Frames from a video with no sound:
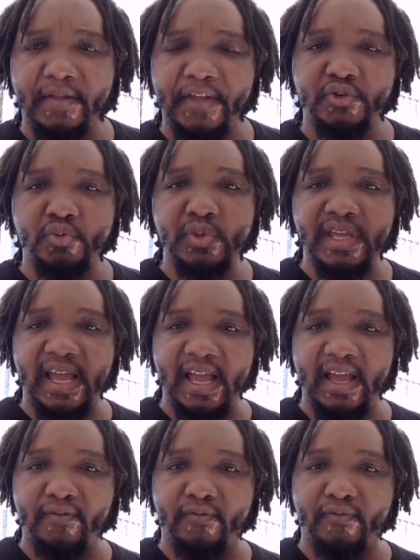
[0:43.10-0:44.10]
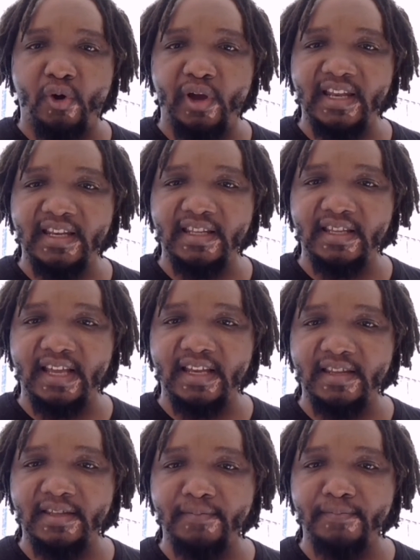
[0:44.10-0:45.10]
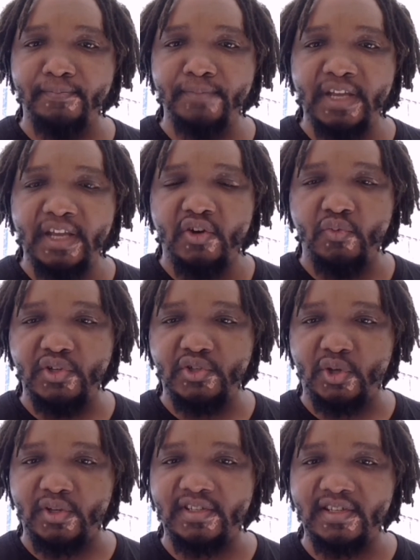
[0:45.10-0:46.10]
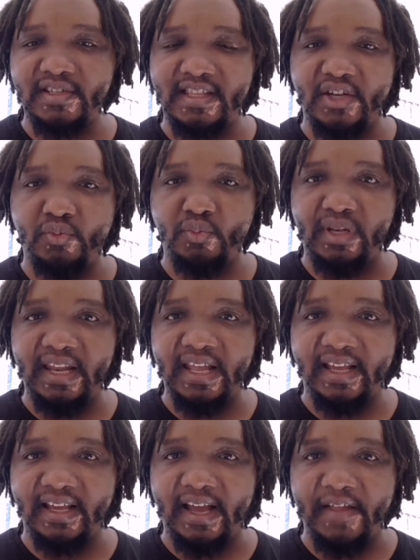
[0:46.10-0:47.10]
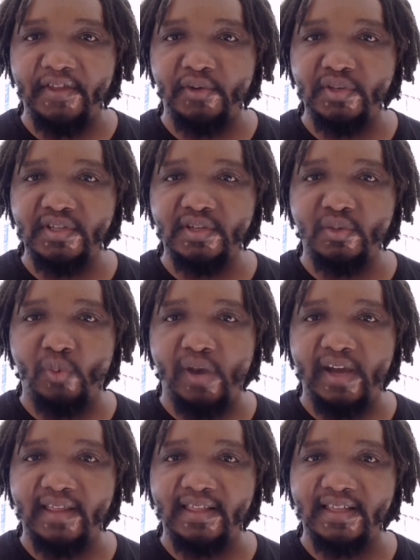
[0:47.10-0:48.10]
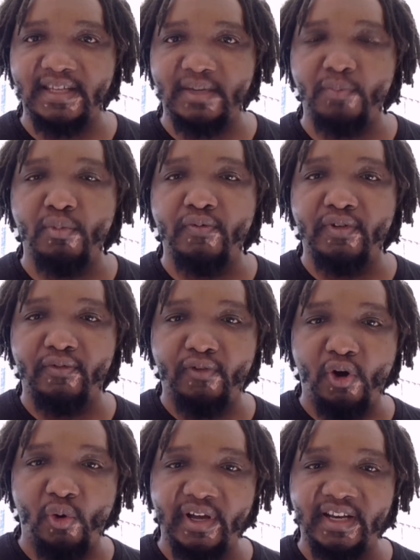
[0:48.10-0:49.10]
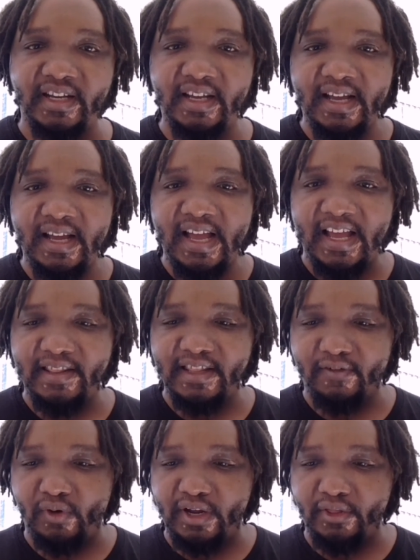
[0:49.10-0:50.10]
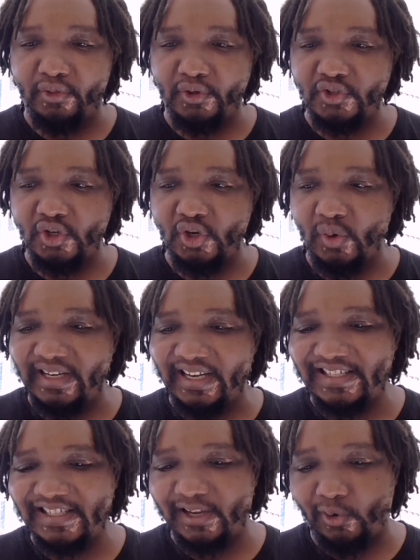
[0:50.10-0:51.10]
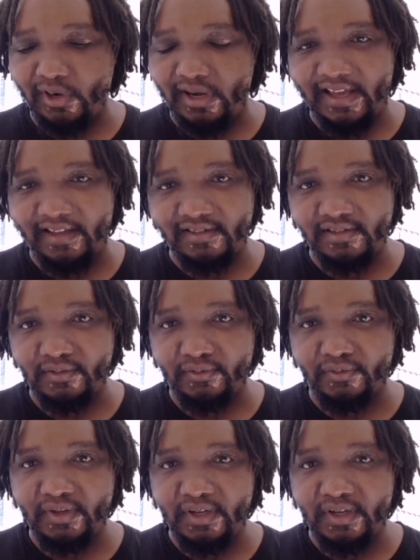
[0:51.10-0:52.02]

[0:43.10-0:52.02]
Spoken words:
that we have or any resources that we lack are the reason why things are not moving forward. And therefore I thought, as a collective,